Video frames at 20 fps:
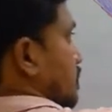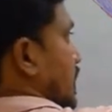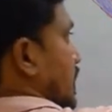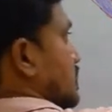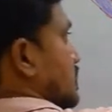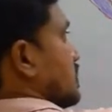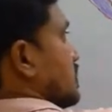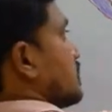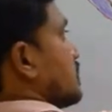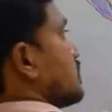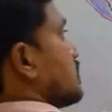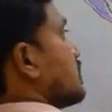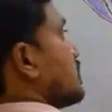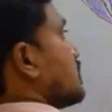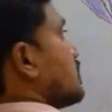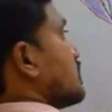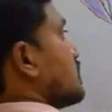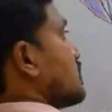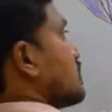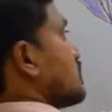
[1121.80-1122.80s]
branch.
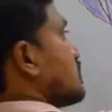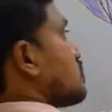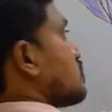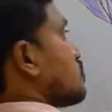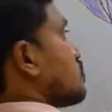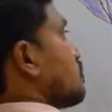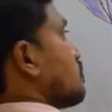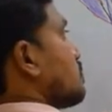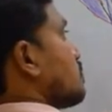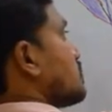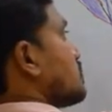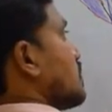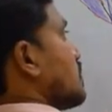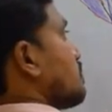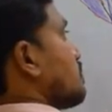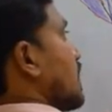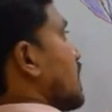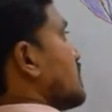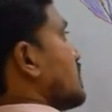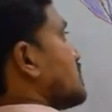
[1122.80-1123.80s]
This superficial
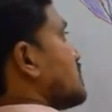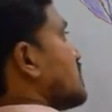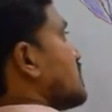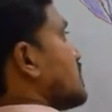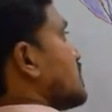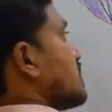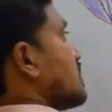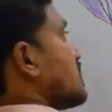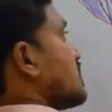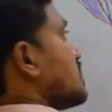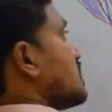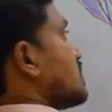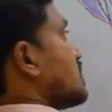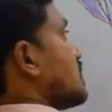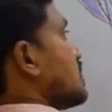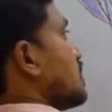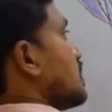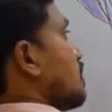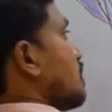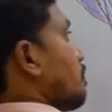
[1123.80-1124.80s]
branch
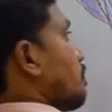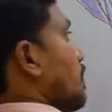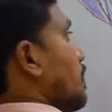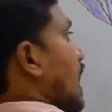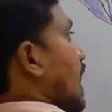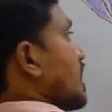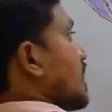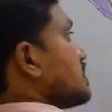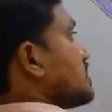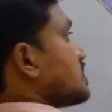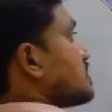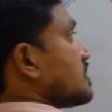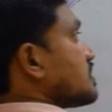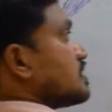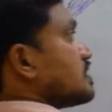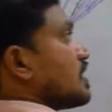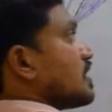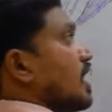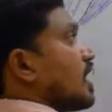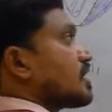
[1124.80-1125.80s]
is
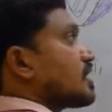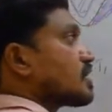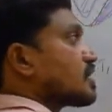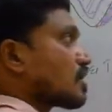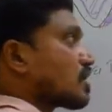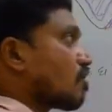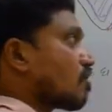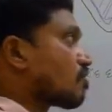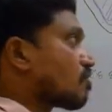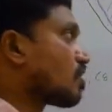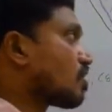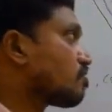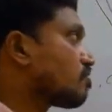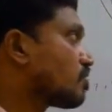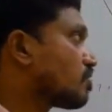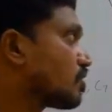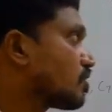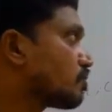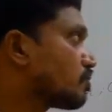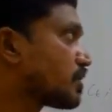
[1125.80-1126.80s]
plastered under cover of
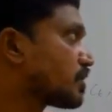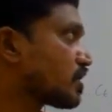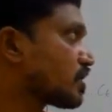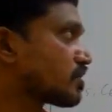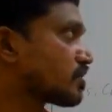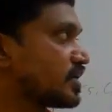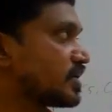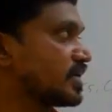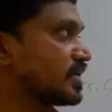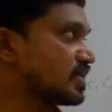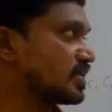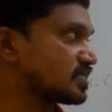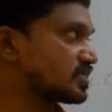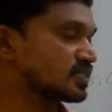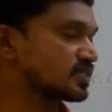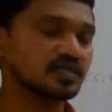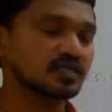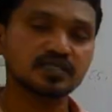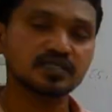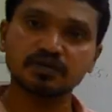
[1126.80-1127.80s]

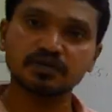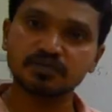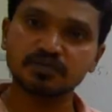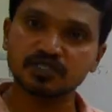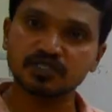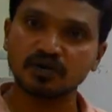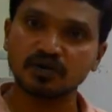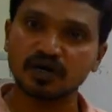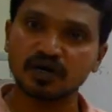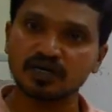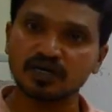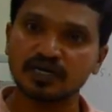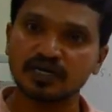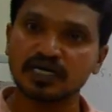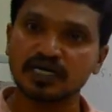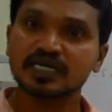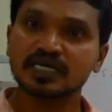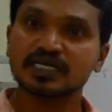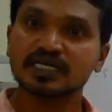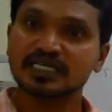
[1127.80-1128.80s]
brachioradialis. That means what?
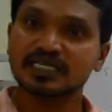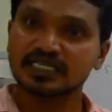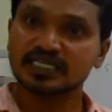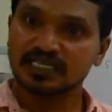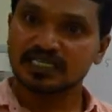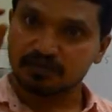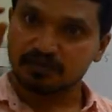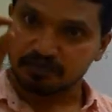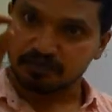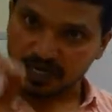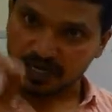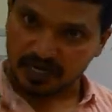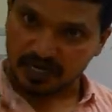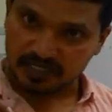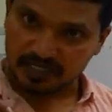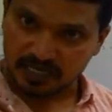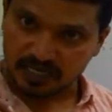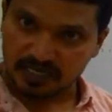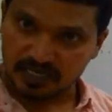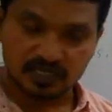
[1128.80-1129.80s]
It is
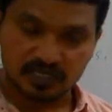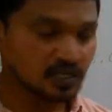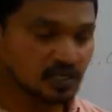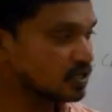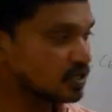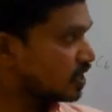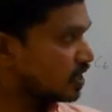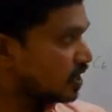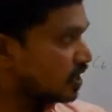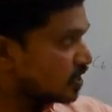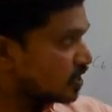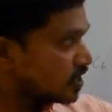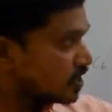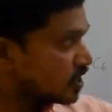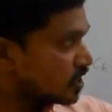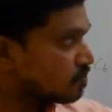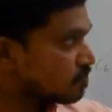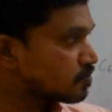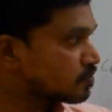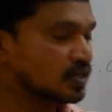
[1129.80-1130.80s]
present
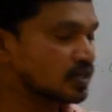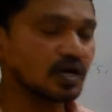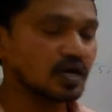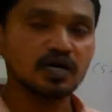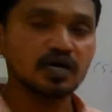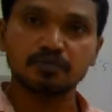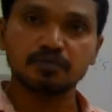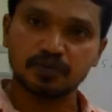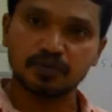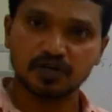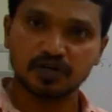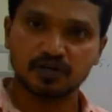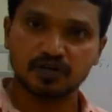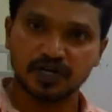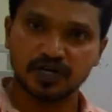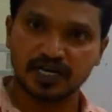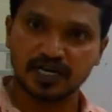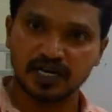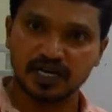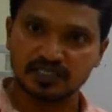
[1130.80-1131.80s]
deep to the
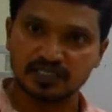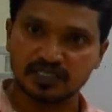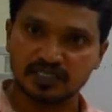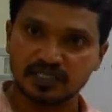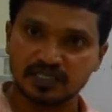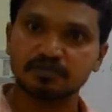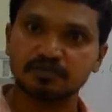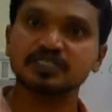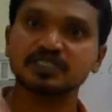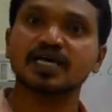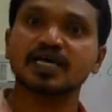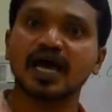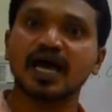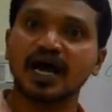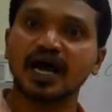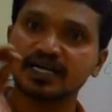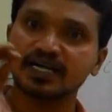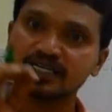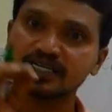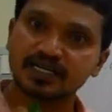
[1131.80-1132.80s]
brachioradialis. That means
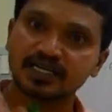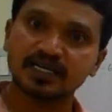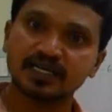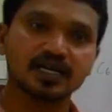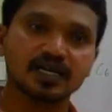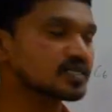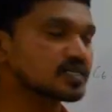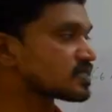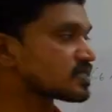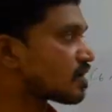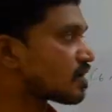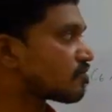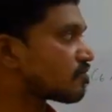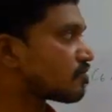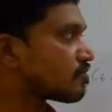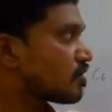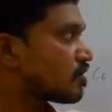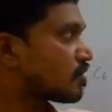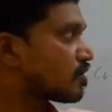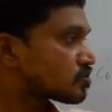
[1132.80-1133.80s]
anterior relation of
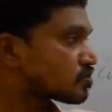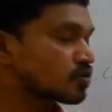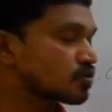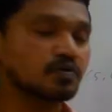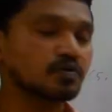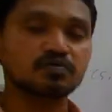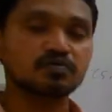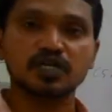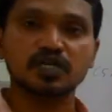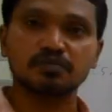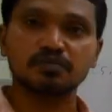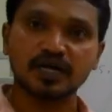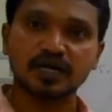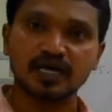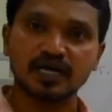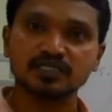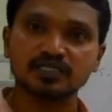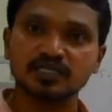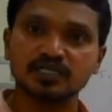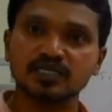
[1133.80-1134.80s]
superficial
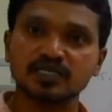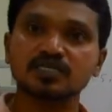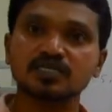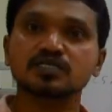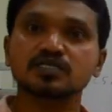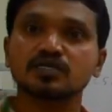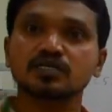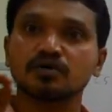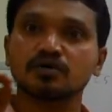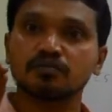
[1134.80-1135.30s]
branch is